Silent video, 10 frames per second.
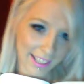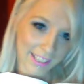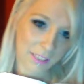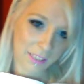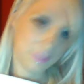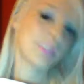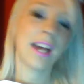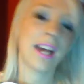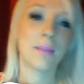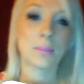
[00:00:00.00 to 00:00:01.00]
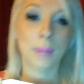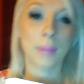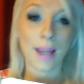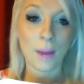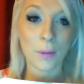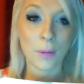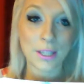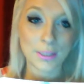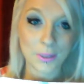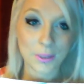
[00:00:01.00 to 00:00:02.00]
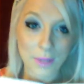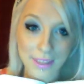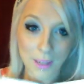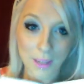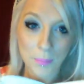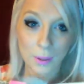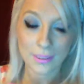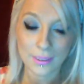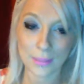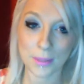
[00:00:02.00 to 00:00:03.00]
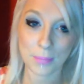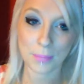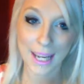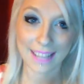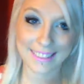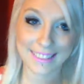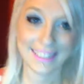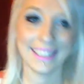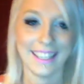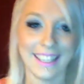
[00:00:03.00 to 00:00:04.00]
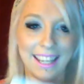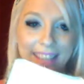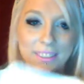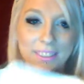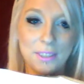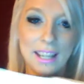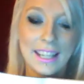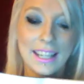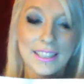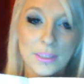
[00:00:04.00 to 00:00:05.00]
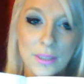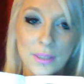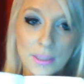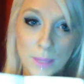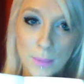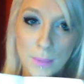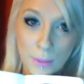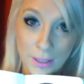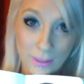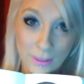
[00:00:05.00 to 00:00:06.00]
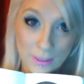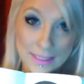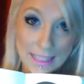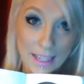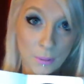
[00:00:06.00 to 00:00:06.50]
but I want to do it with like a ball dipped in paint and do that again, so this might be one of the ones I would do on camera.